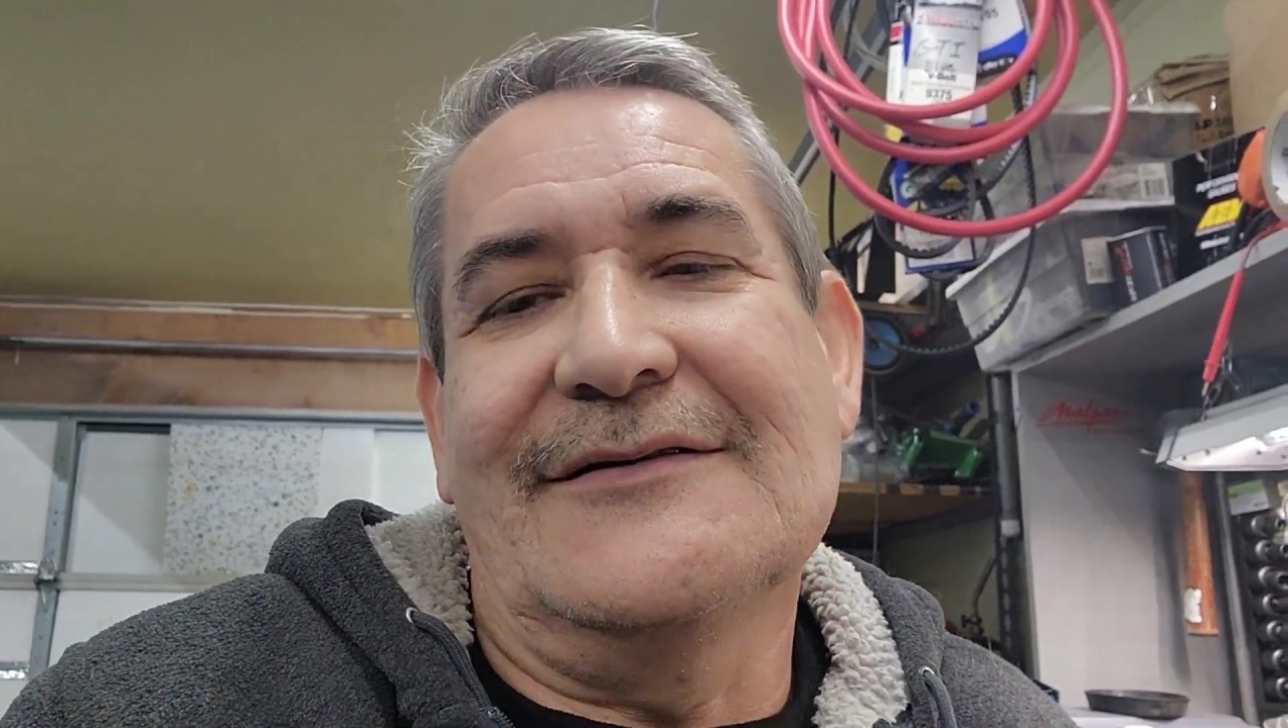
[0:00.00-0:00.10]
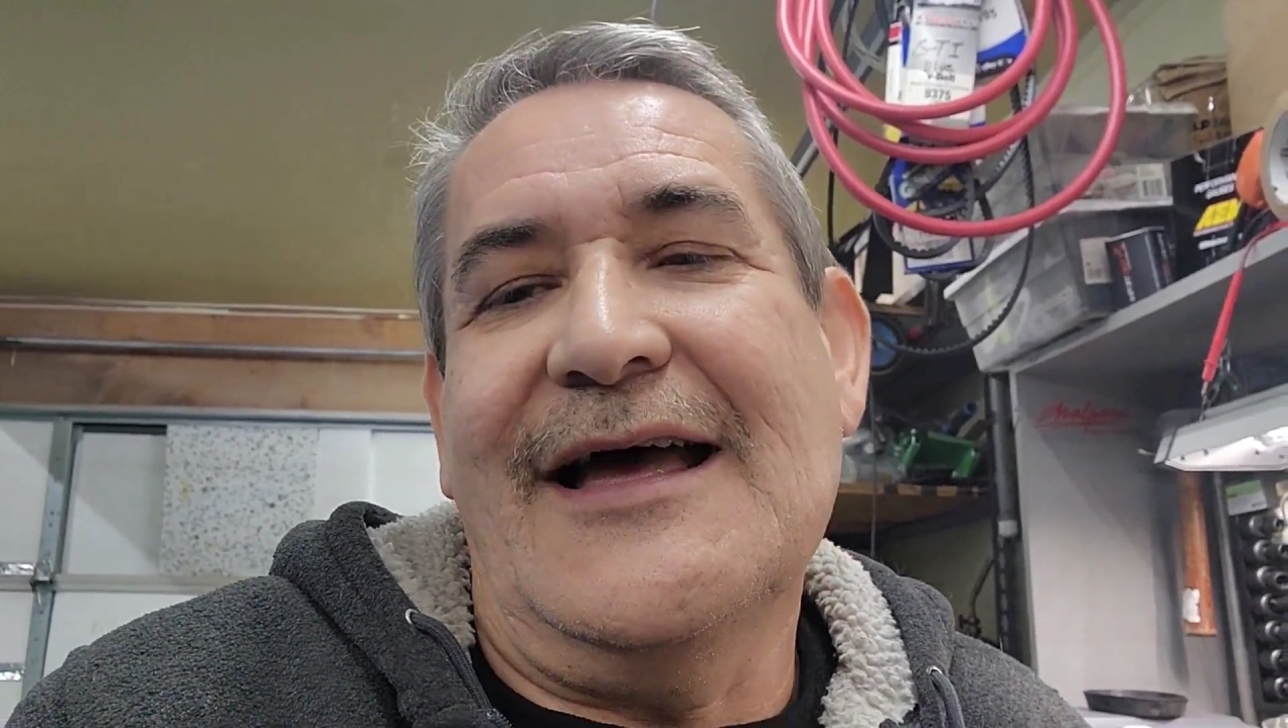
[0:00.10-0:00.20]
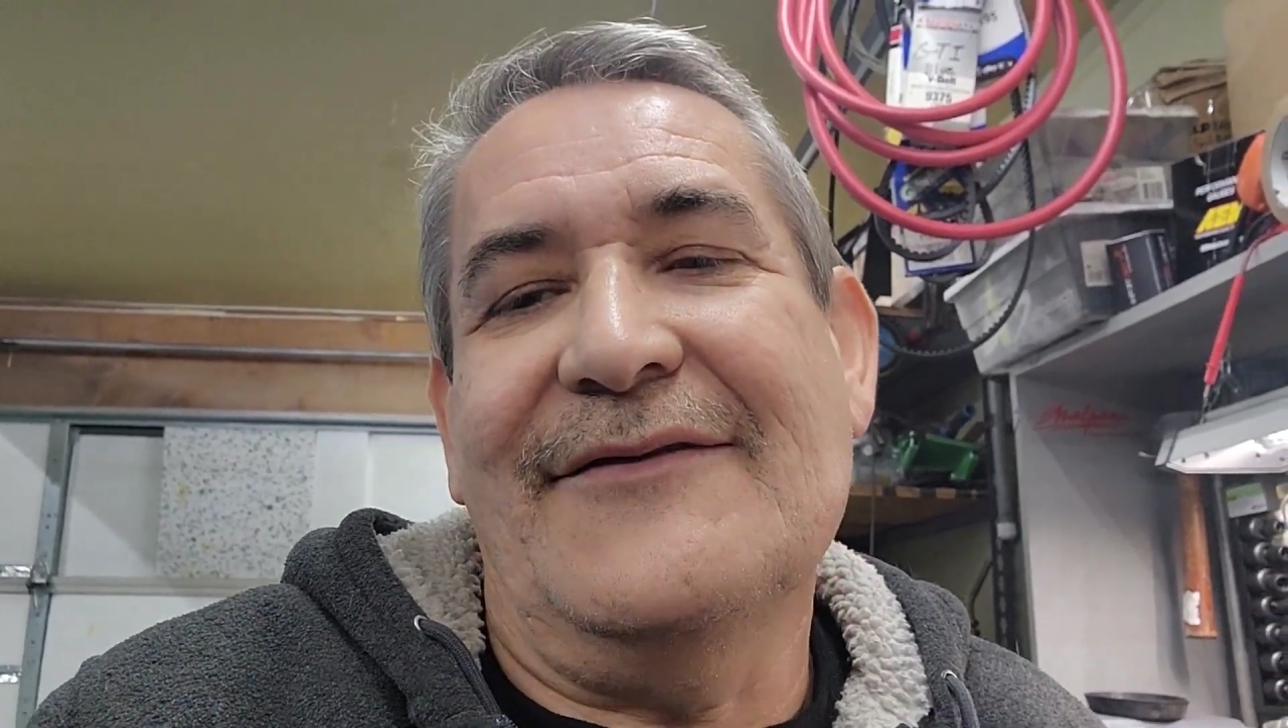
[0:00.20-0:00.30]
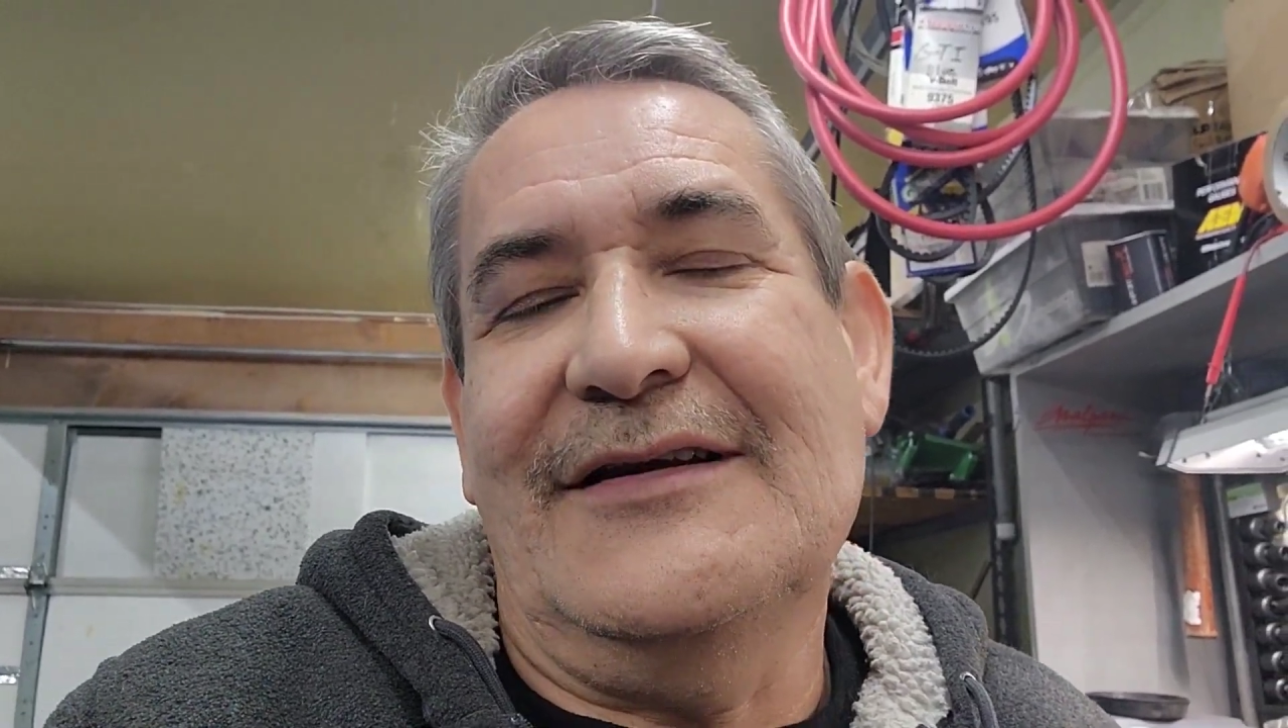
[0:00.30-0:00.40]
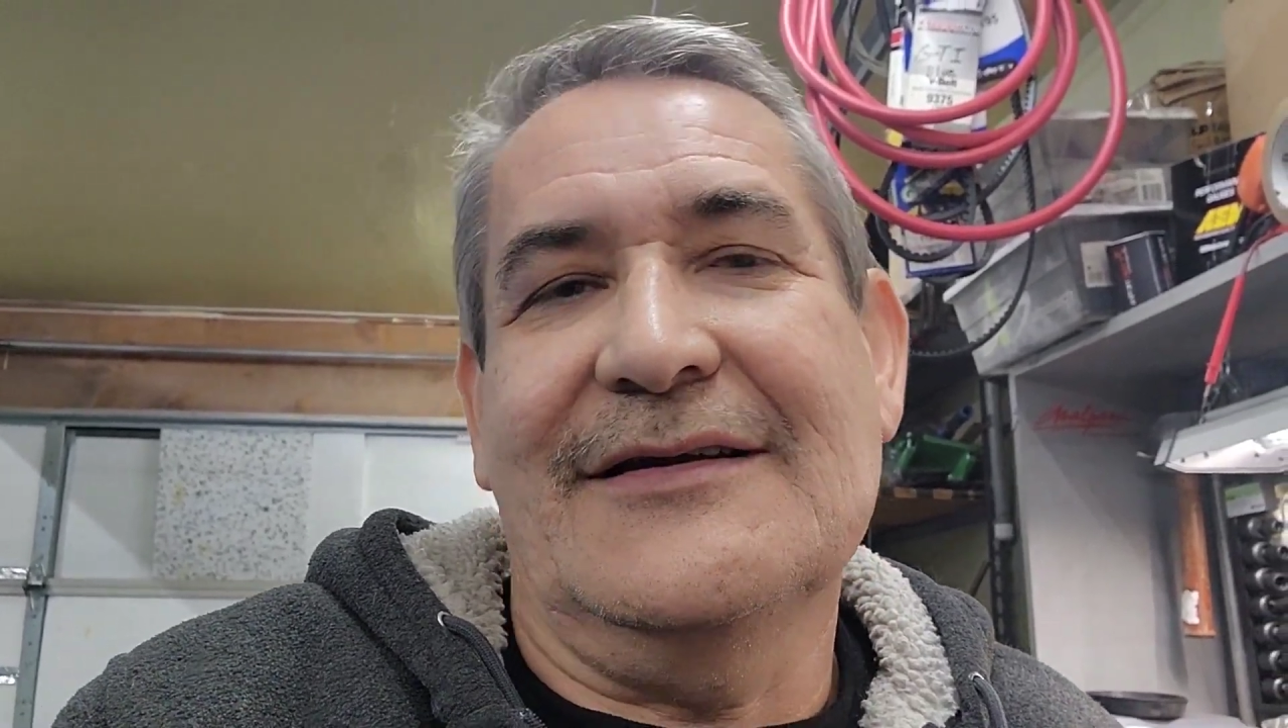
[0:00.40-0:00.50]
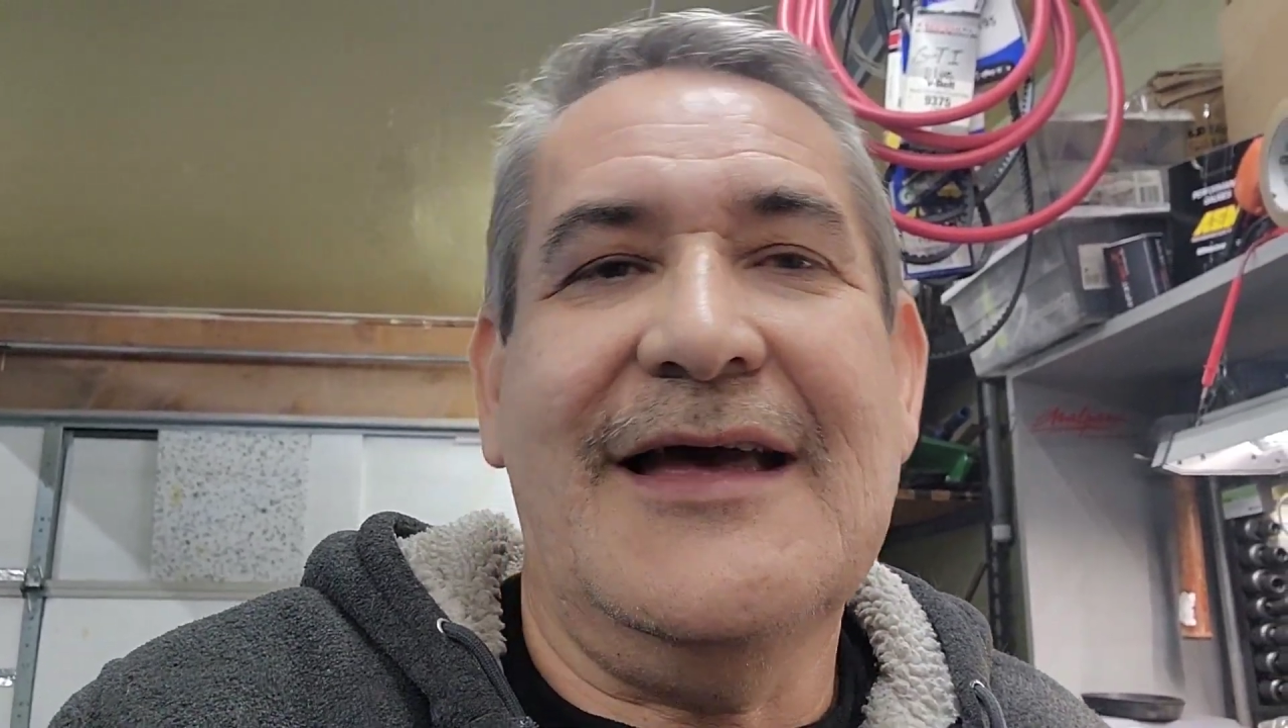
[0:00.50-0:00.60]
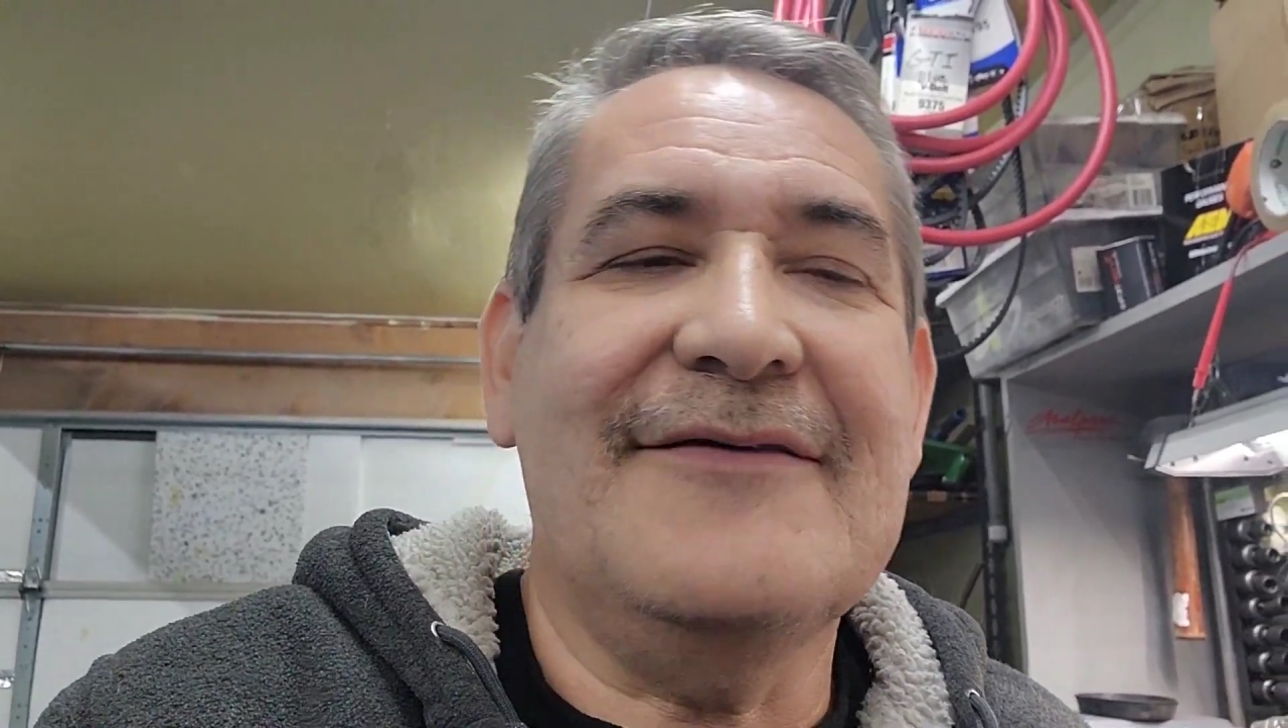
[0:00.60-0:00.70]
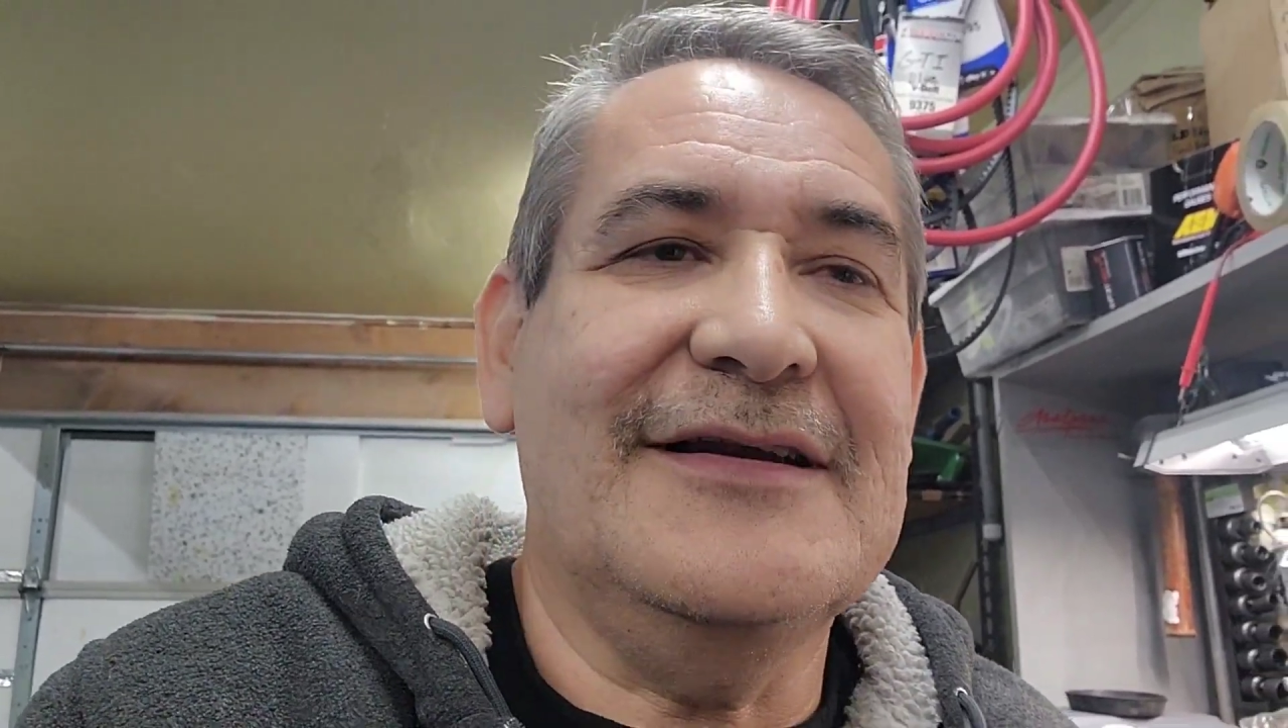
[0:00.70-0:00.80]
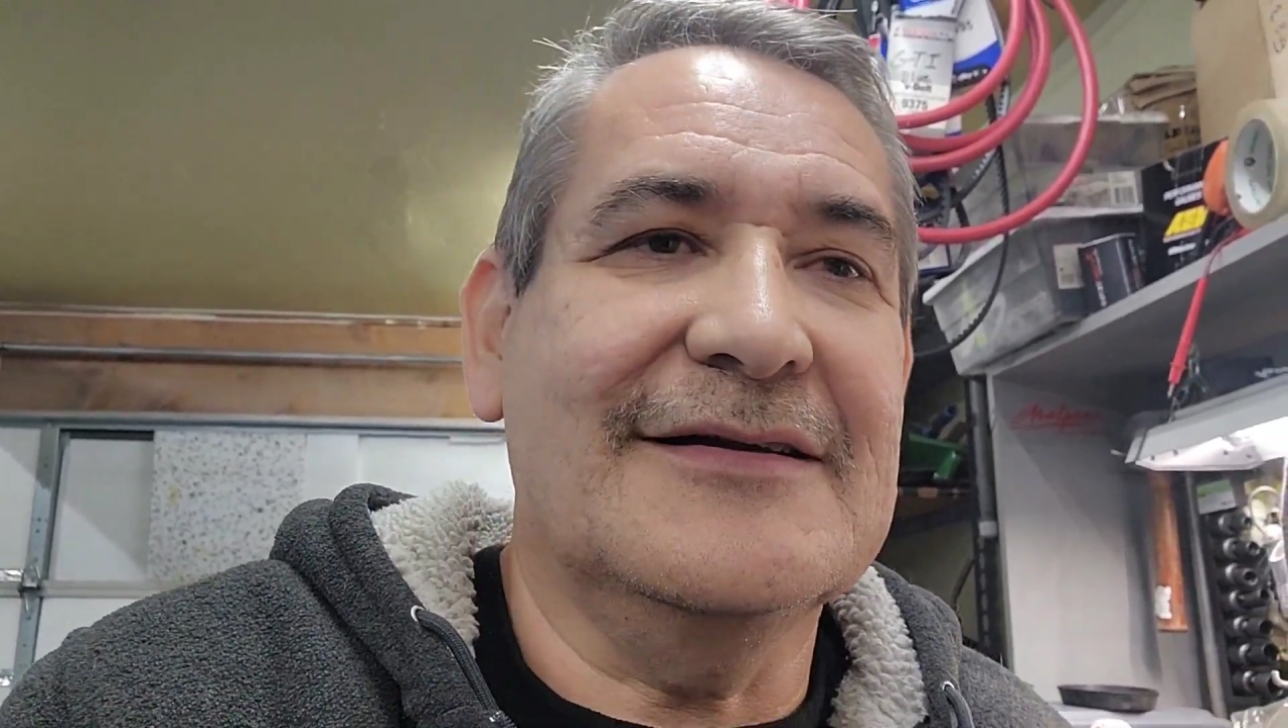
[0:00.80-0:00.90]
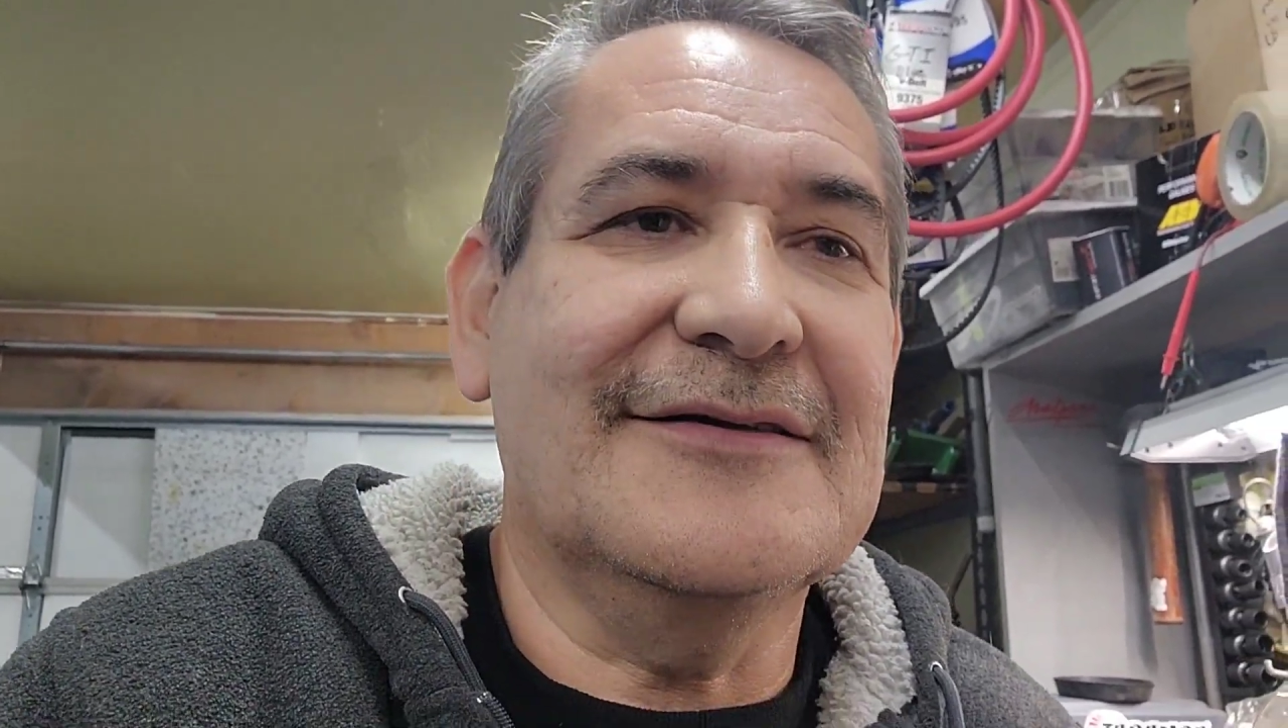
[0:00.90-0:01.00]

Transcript: you know, ha having